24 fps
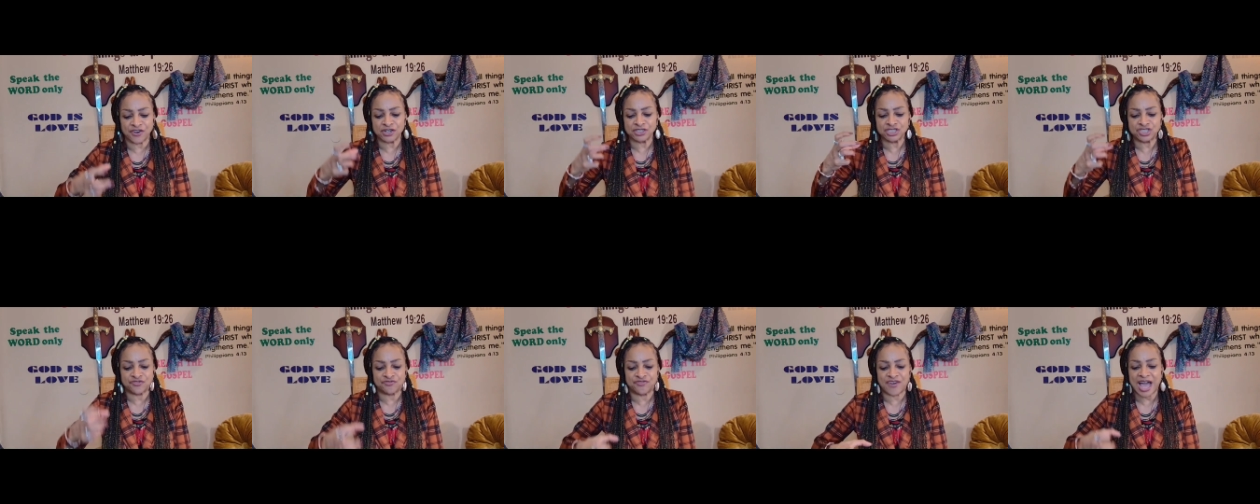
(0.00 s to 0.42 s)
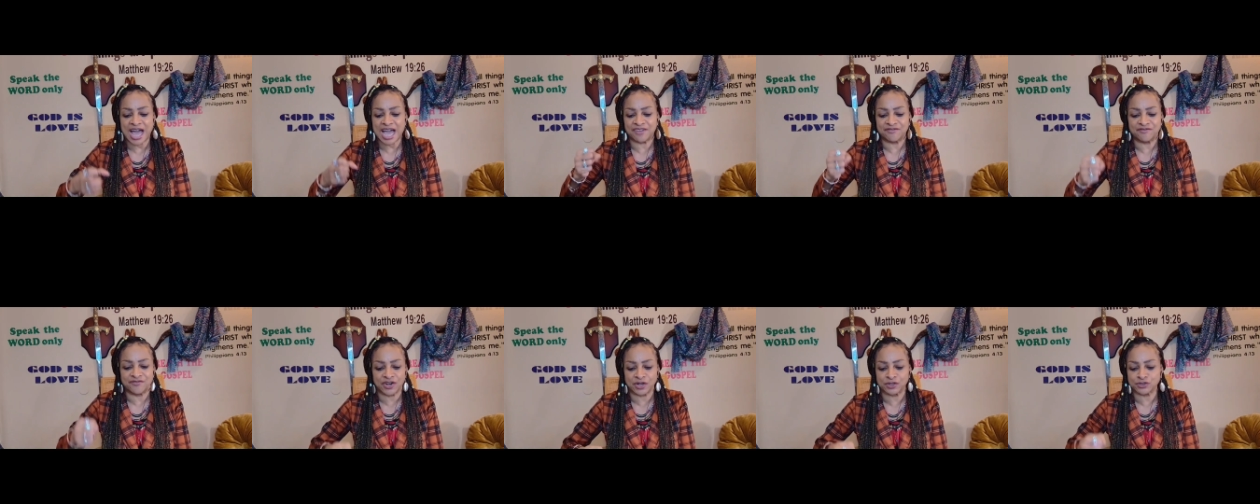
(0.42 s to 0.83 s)
first
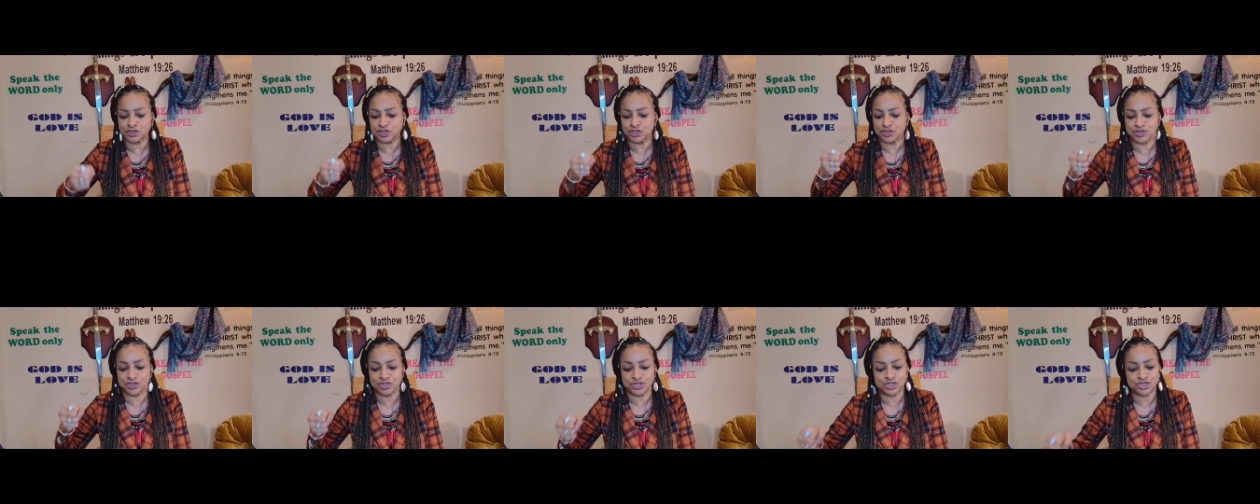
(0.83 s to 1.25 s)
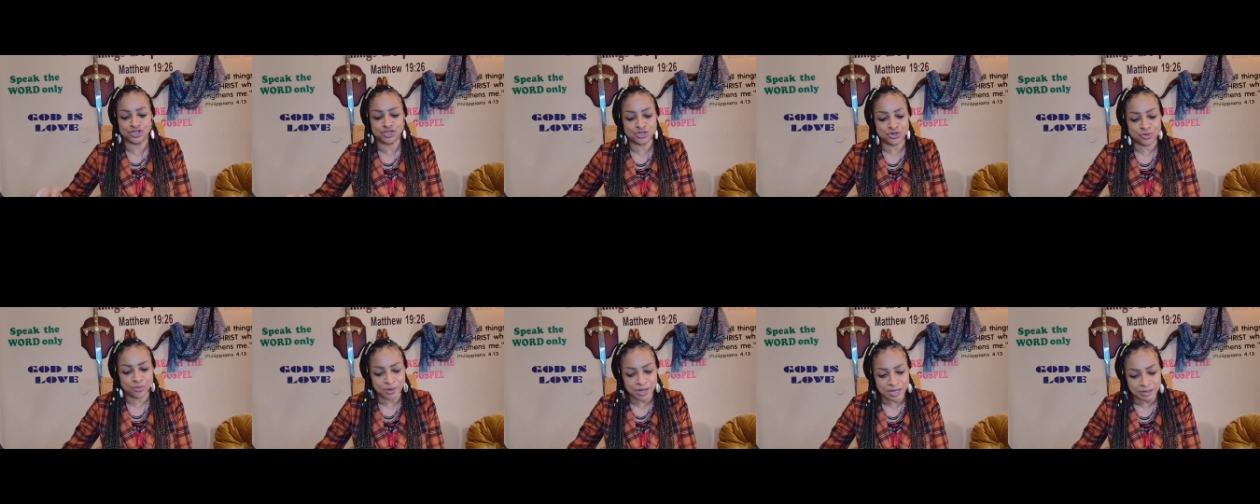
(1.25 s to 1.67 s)
5 verses of
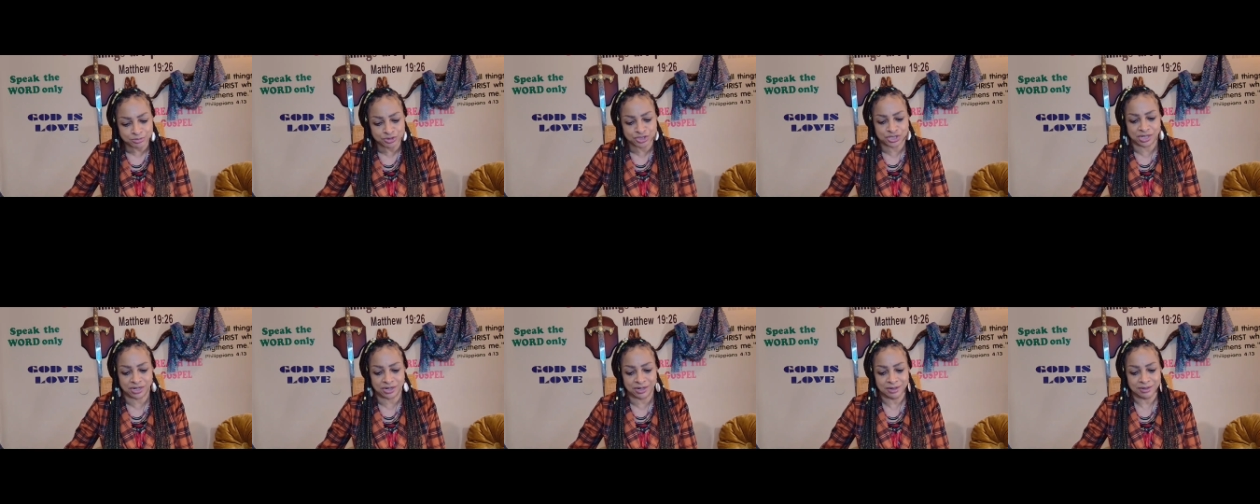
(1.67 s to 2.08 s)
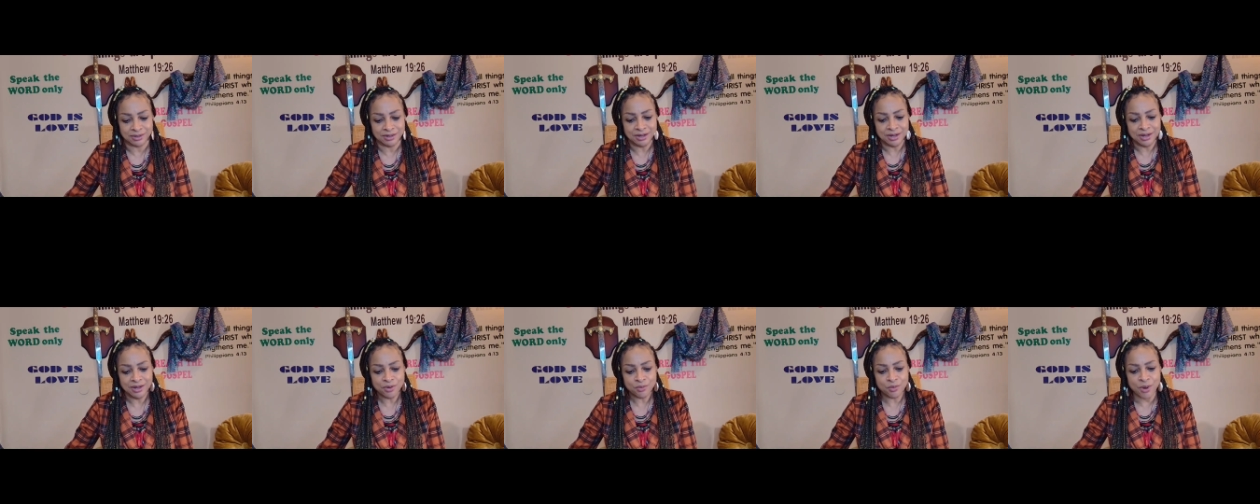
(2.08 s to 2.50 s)
scripture,
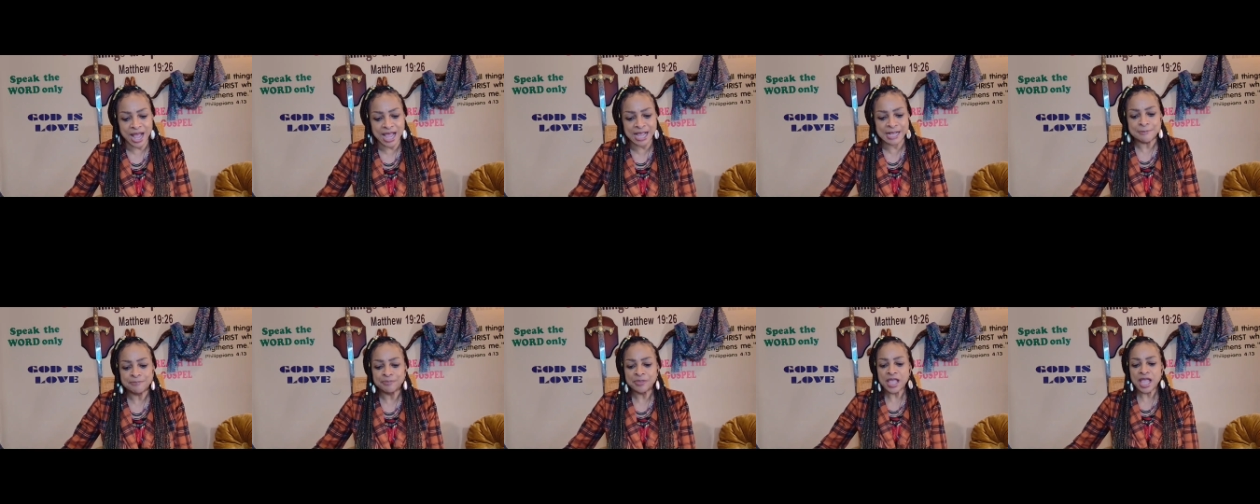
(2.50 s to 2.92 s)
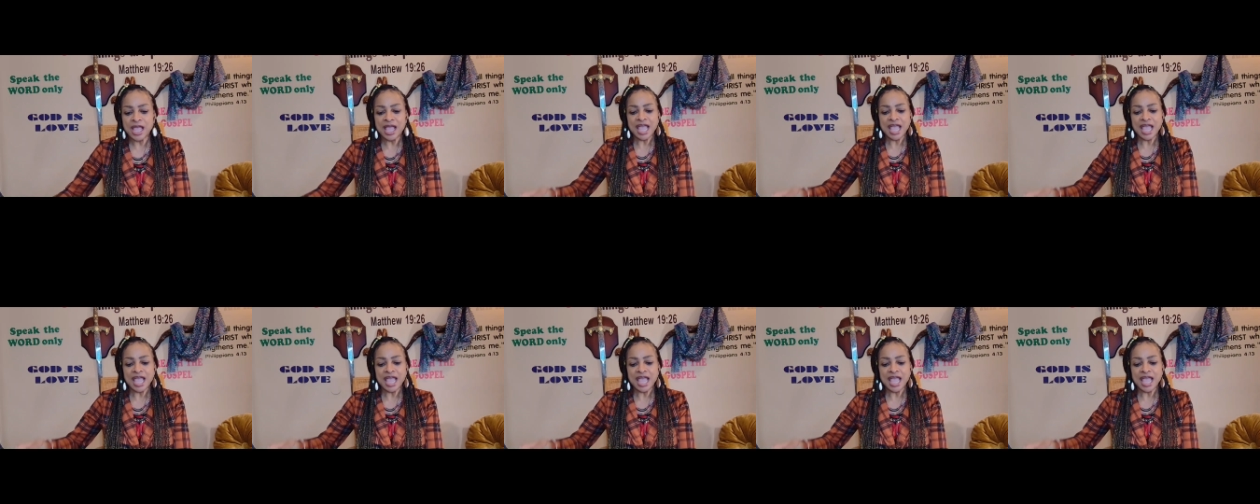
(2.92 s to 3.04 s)
right?